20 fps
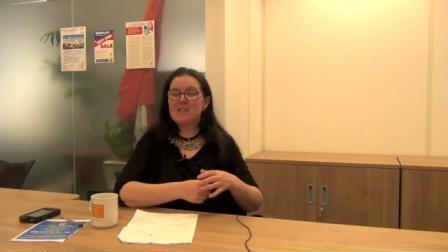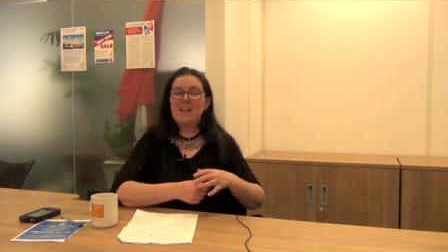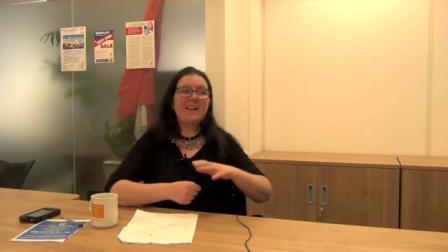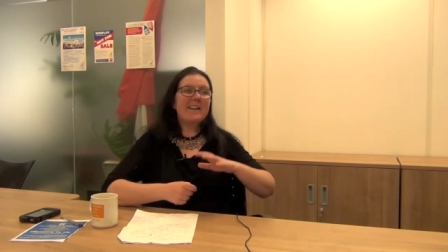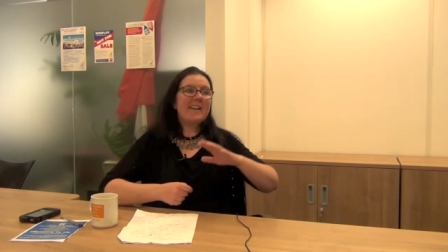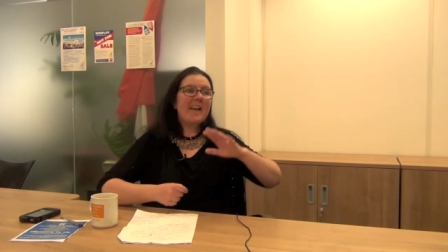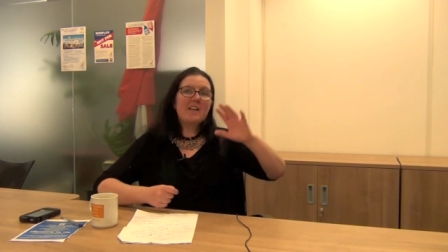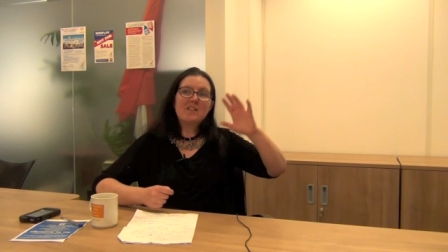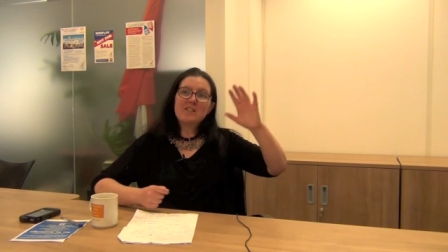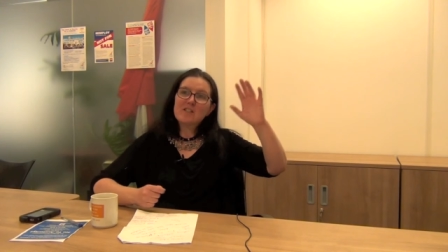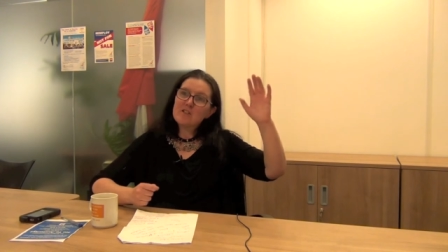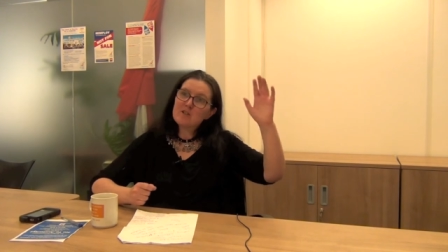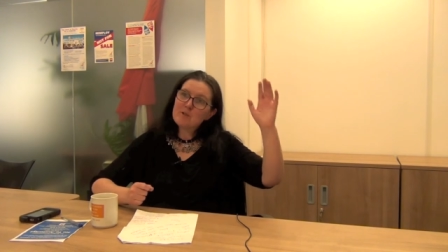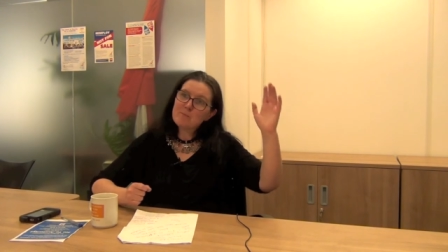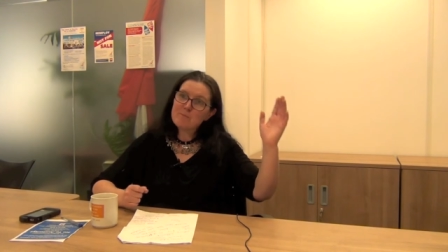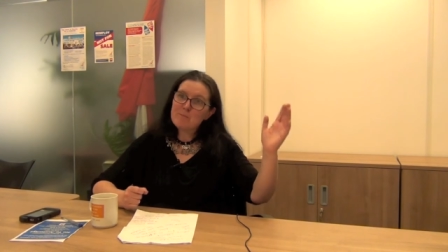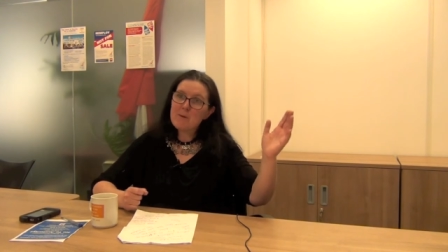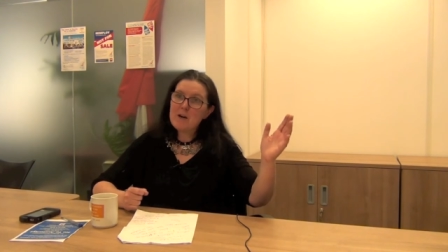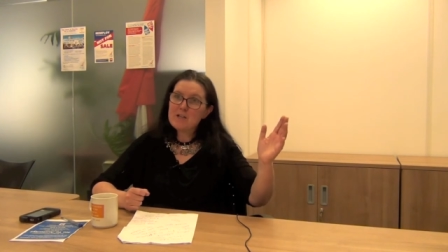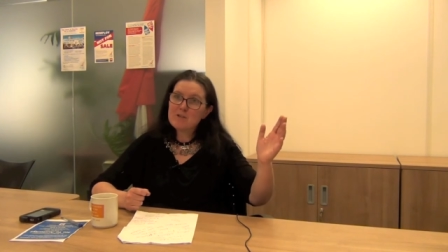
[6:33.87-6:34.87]
And again, it's another
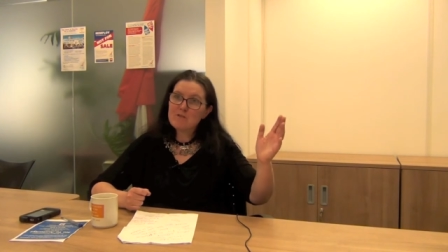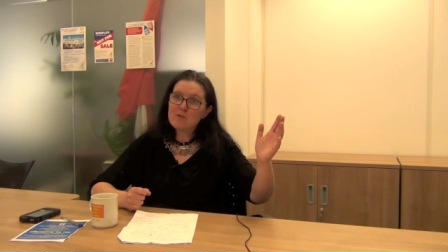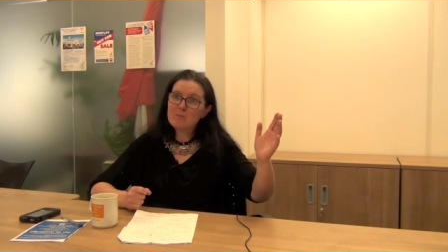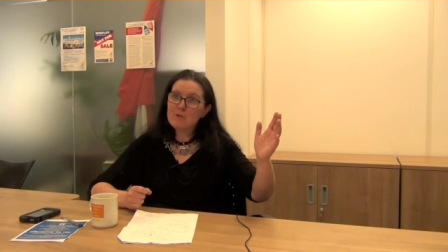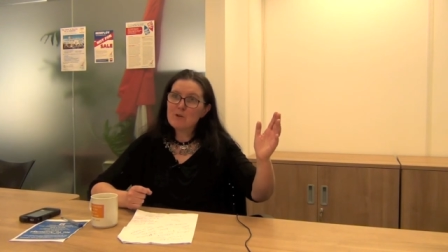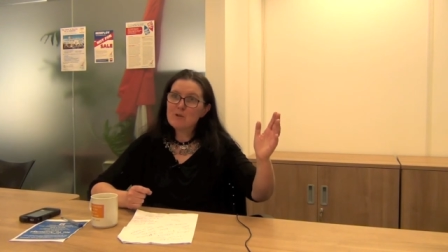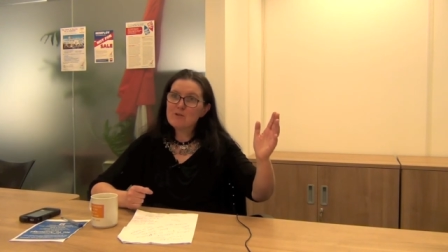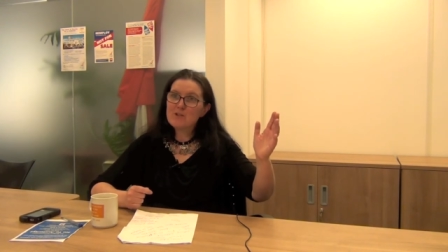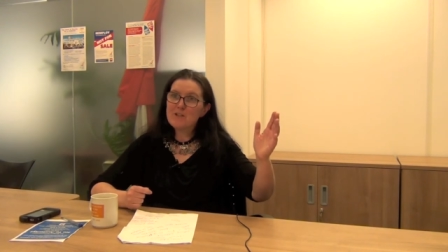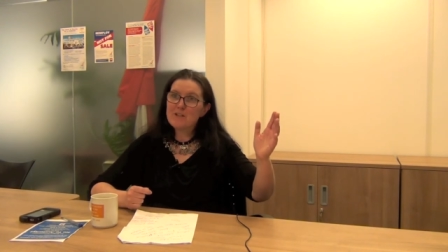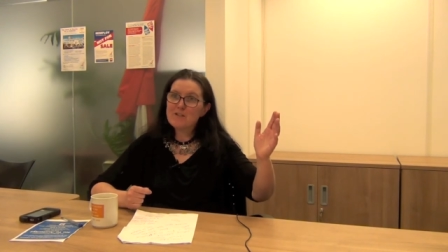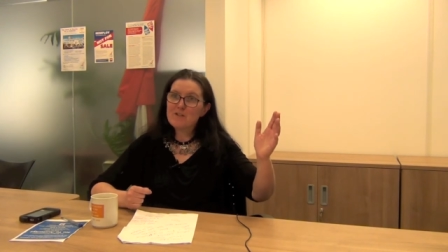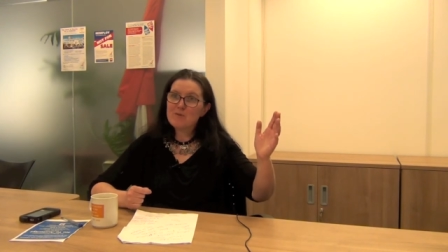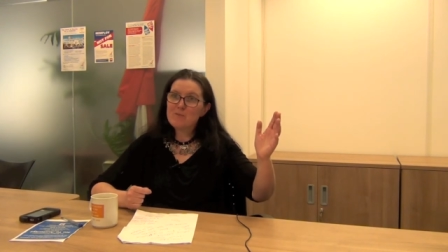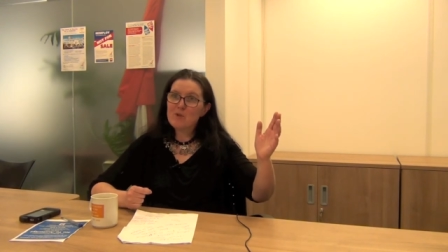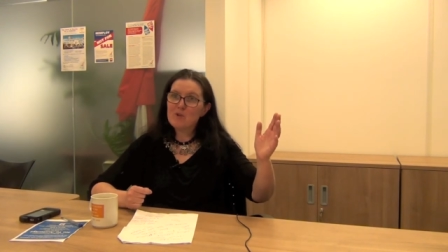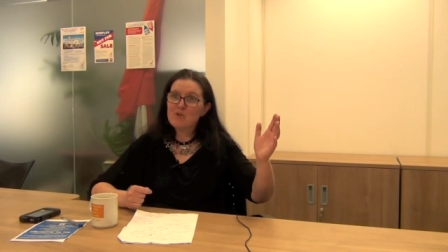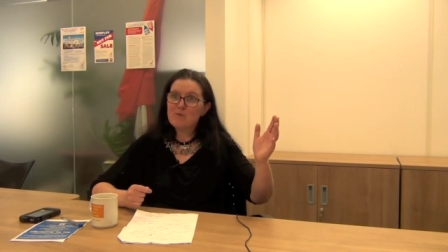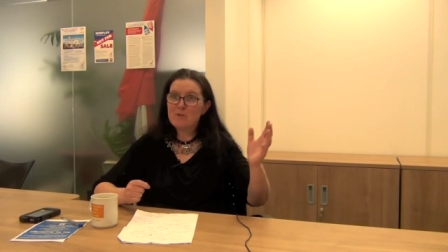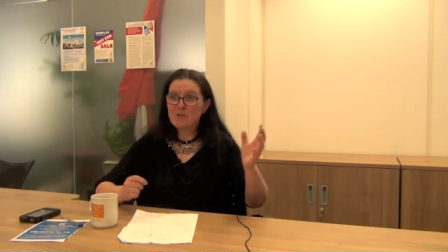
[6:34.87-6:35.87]
part of the protest
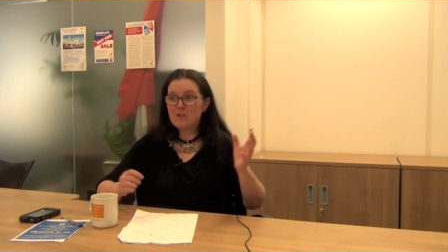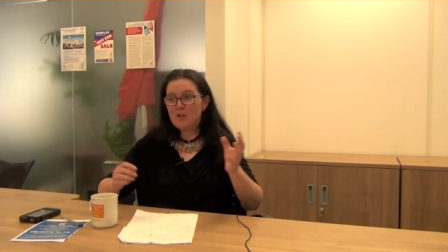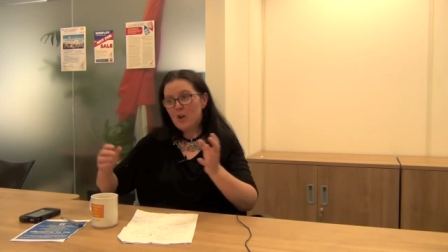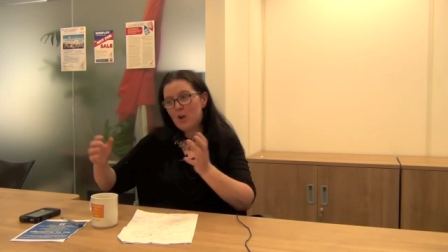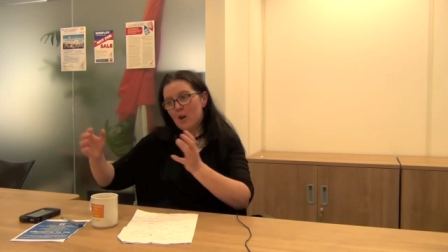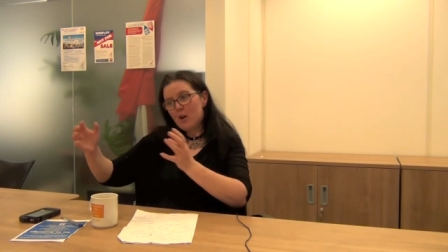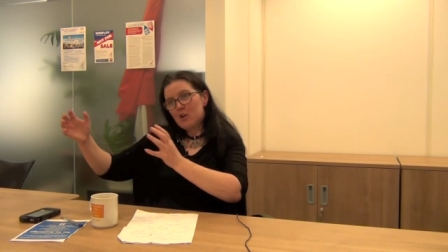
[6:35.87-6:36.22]
movement